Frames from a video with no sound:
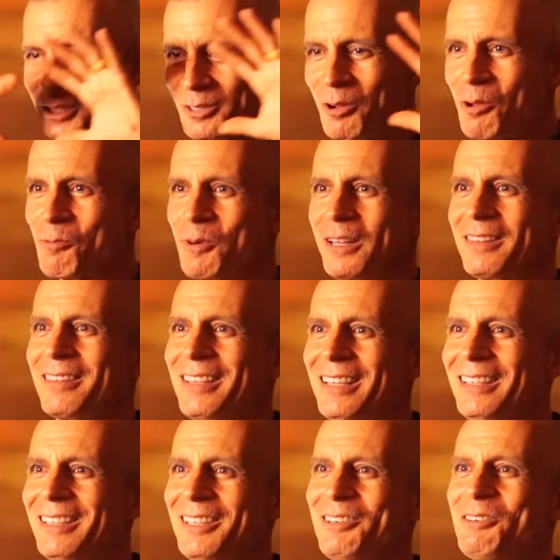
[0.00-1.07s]
is all one
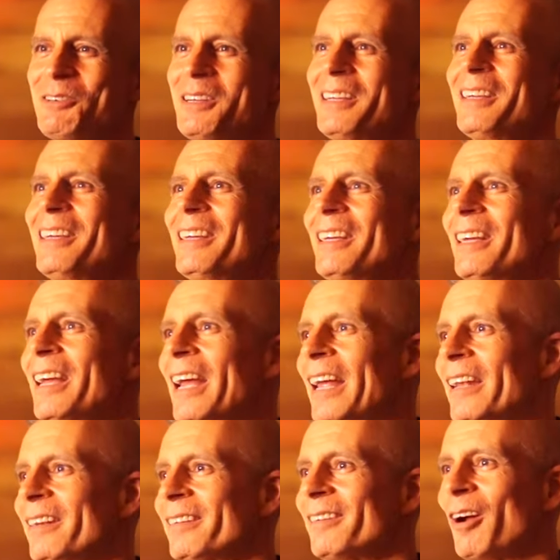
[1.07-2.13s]
thing, you know,
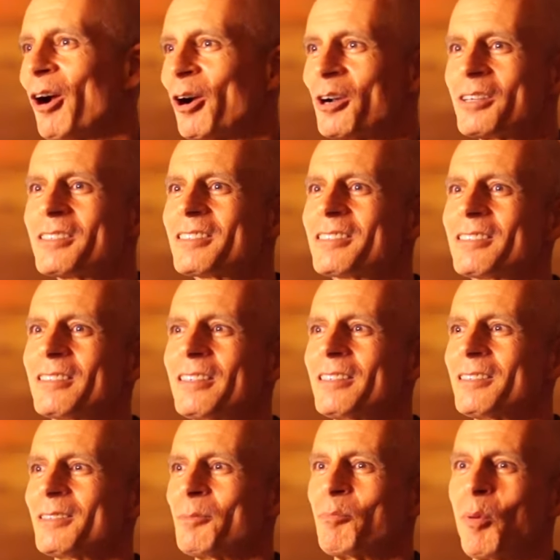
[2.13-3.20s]
and arts
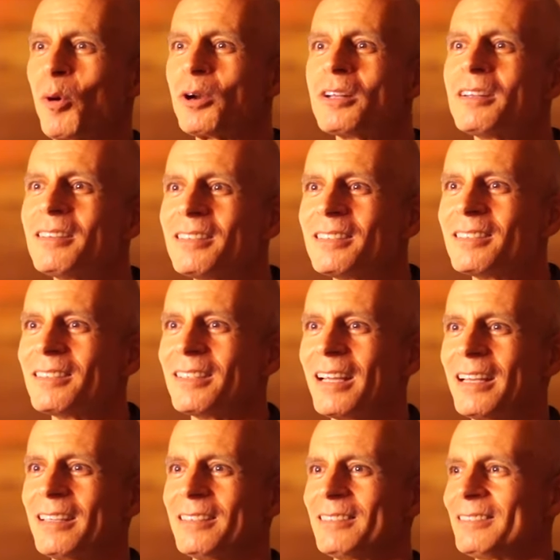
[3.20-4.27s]
is important,
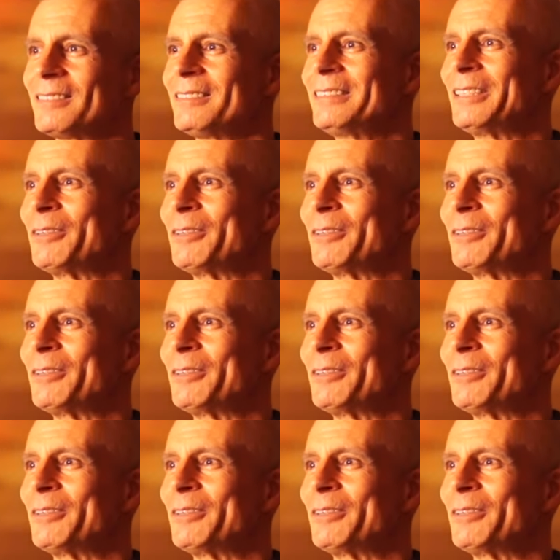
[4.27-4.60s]
and, you